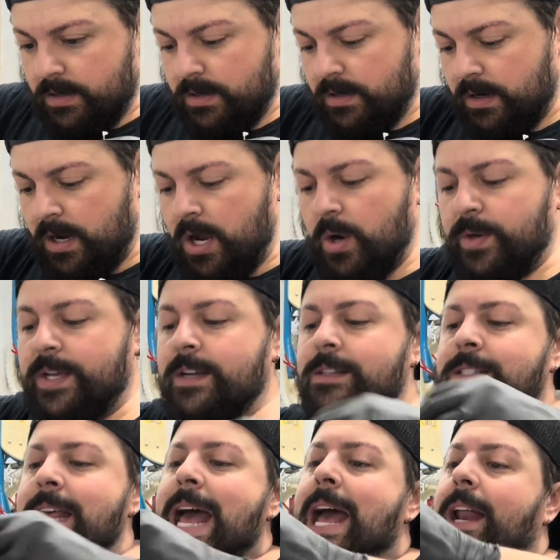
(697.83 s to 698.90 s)
Oh,
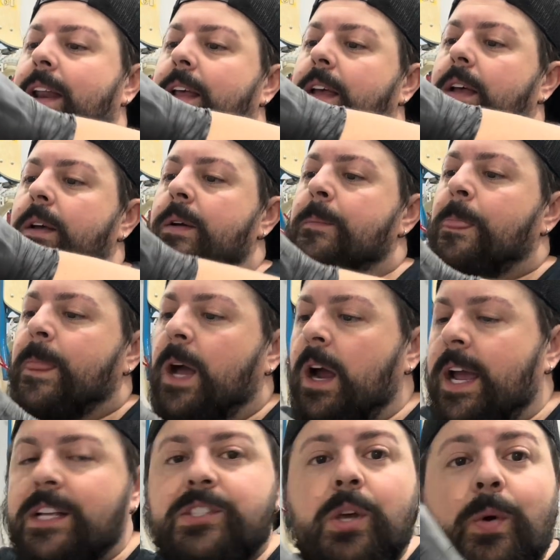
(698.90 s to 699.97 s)
here's that. All
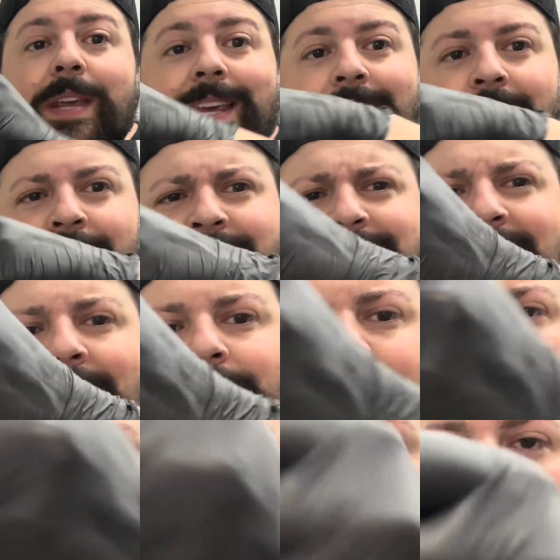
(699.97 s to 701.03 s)
right, so here's that
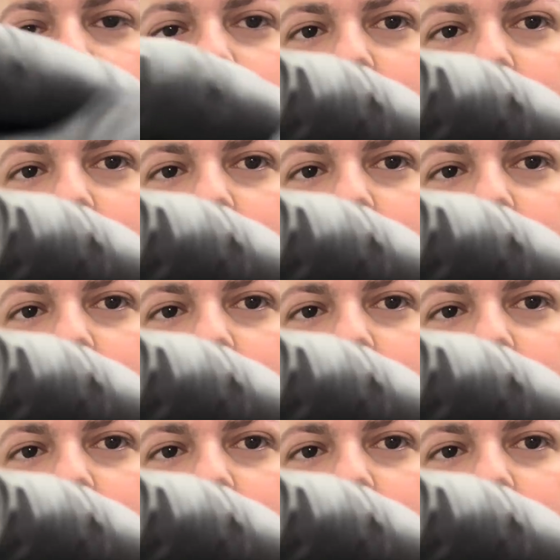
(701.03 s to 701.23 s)
little...